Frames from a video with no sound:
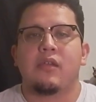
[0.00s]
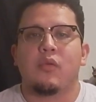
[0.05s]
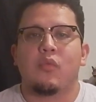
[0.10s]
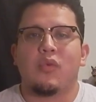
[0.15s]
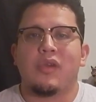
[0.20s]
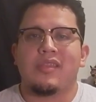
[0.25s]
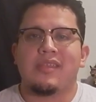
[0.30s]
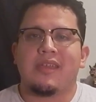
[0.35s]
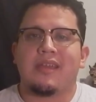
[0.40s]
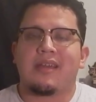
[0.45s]

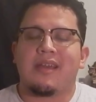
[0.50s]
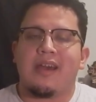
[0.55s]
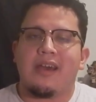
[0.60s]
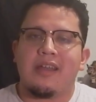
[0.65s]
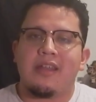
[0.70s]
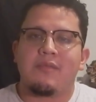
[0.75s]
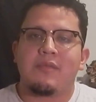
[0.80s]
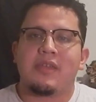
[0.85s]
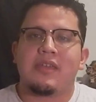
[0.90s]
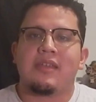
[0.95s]
When the
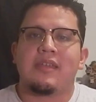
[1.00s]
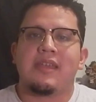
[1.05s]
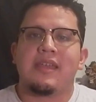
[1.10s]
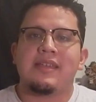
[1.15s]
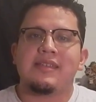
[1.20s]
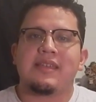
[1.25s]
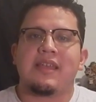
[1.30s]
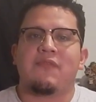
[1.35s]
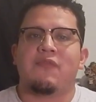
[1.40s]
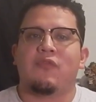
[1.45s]
economy
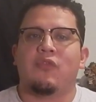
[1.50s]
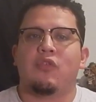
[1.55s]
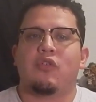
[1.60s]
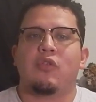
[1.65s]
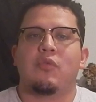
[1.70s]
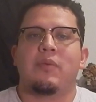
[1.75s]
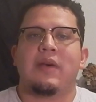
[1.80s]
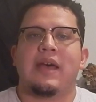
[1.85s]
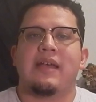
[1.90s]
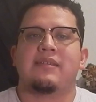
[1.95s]
is at full
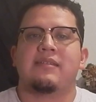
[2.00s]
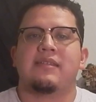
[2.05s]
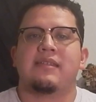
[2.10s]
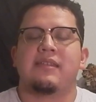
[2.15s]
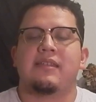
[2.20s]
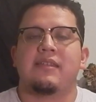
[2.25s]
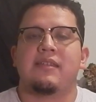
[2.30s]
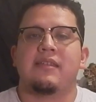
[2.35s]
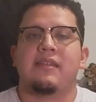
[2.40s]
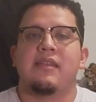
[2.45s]

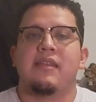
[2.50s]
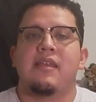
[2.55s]
capacity,